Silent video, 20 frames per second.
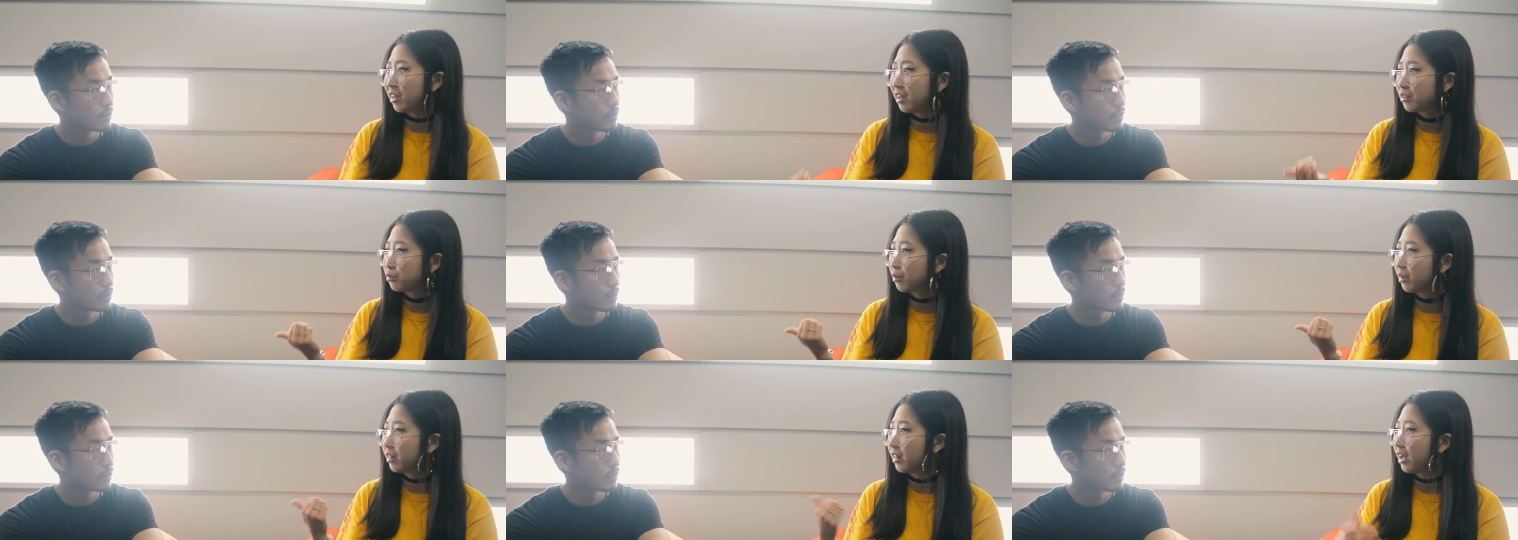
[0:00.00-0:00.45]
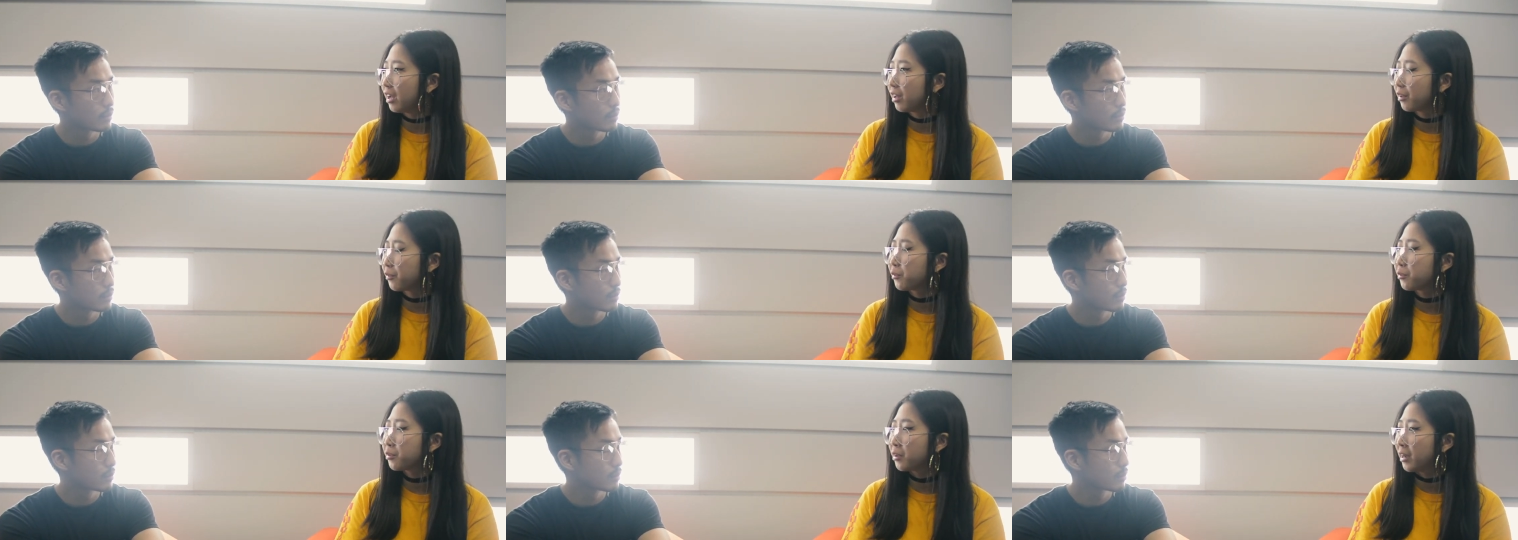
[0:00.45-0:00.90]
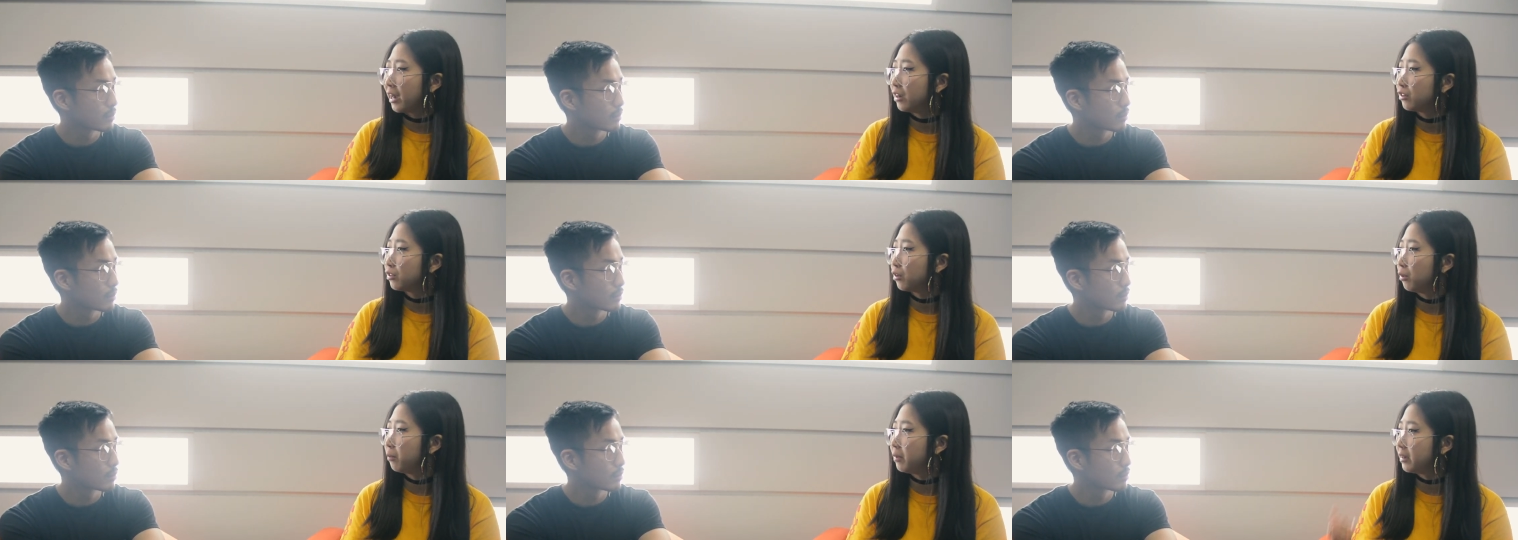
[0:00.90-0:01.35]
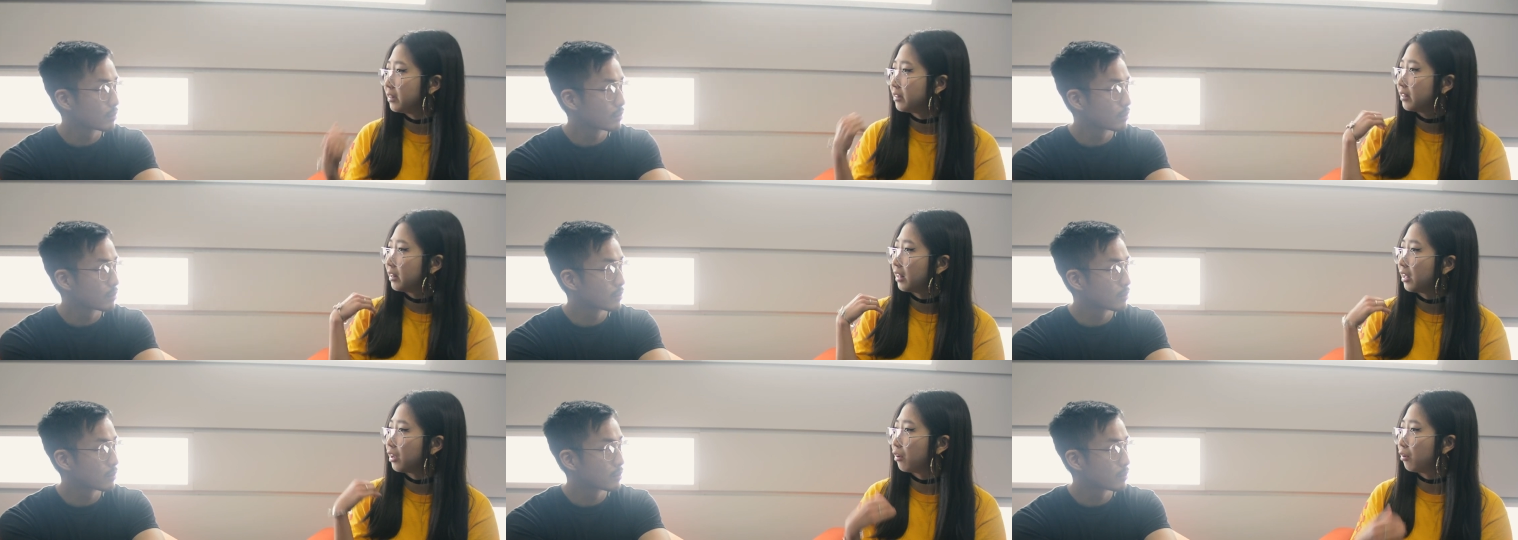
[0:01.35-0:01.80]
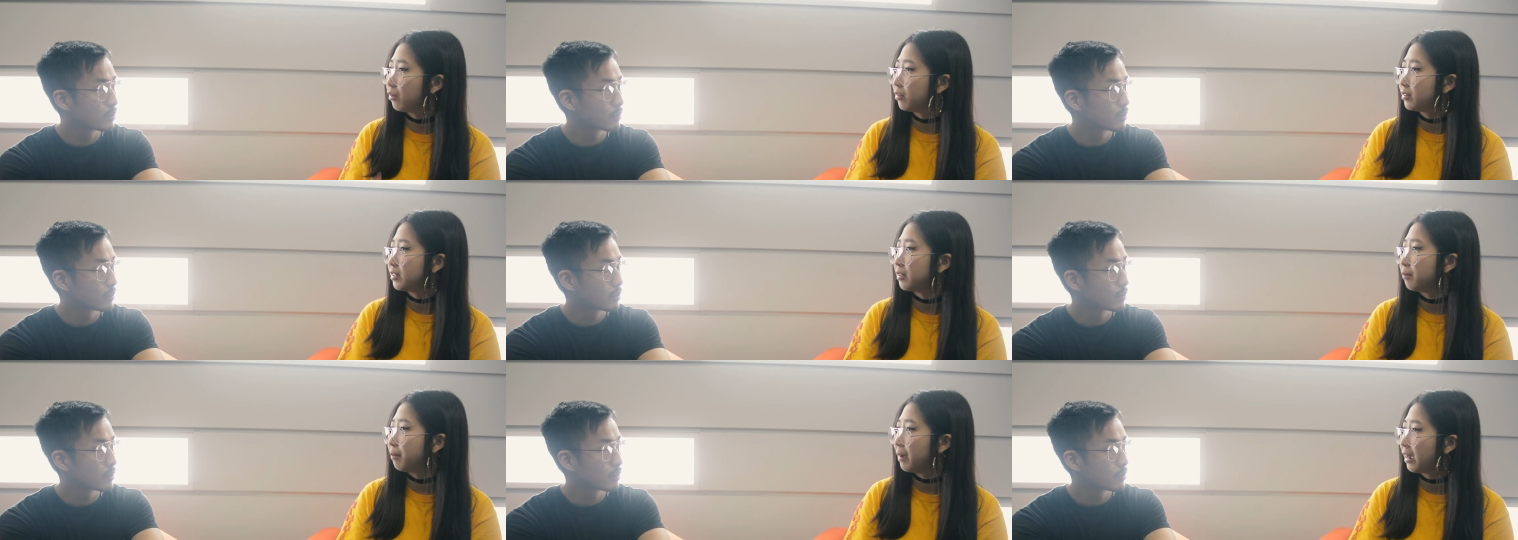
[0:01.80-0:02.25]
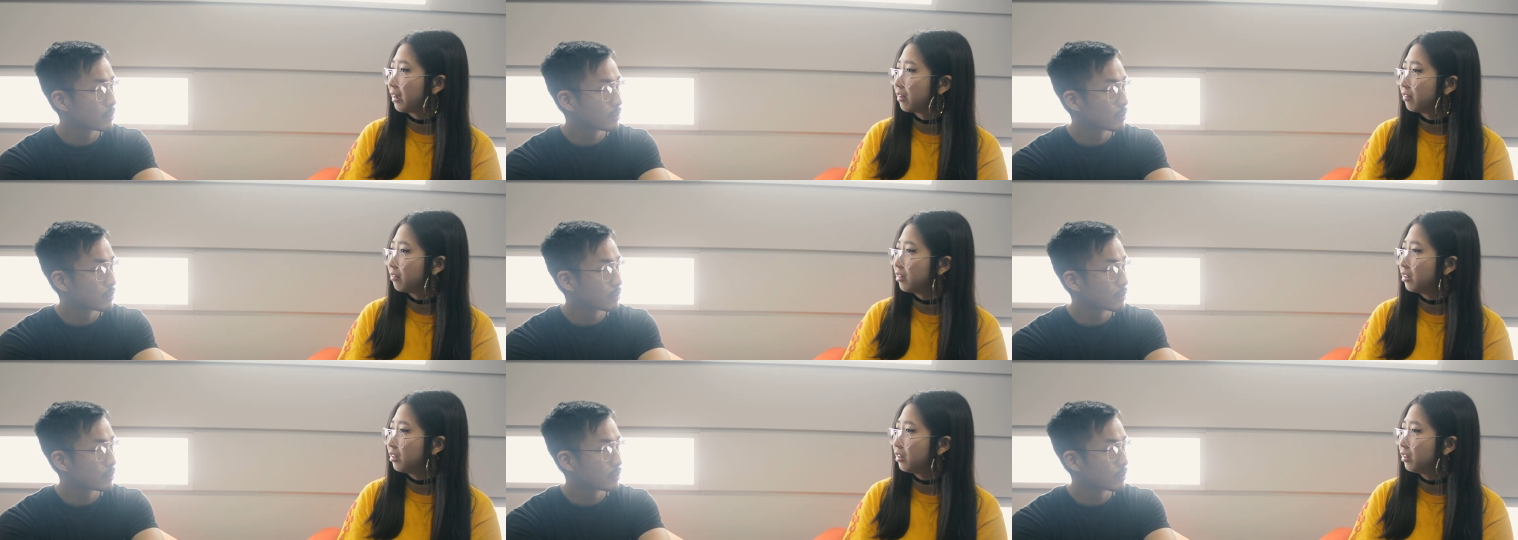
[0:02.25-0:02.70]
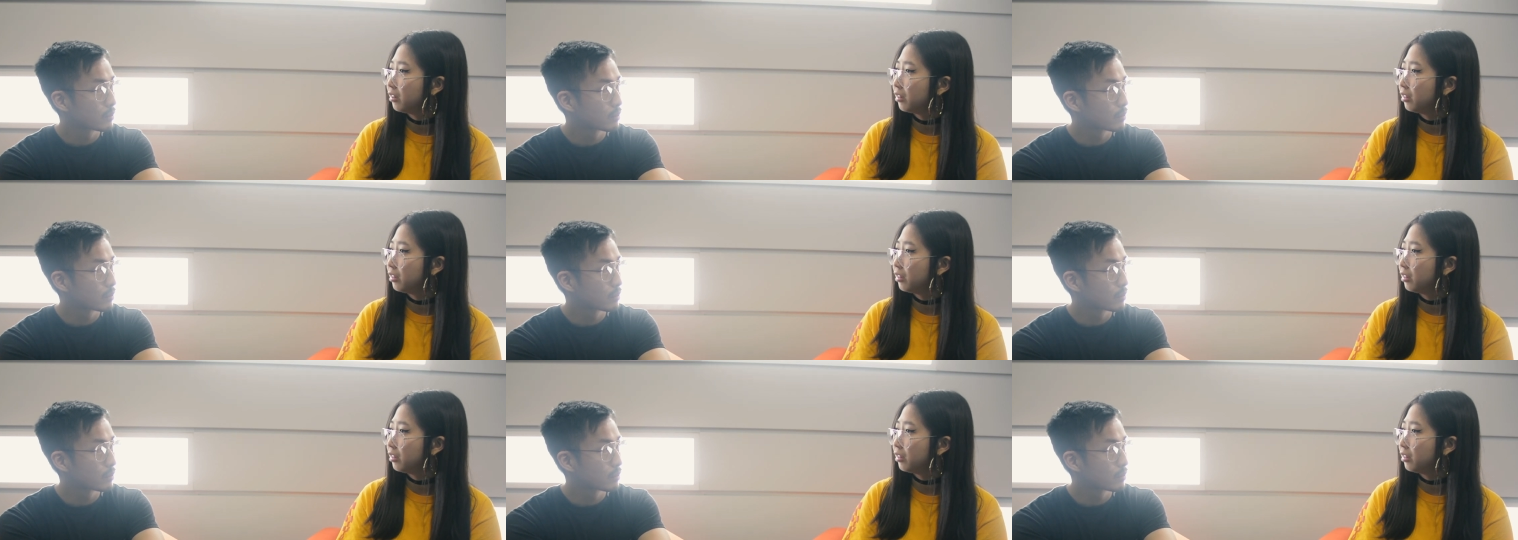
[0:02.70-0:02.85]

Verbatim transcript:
Speaker 1: That's why that guy told me to like go to the back of the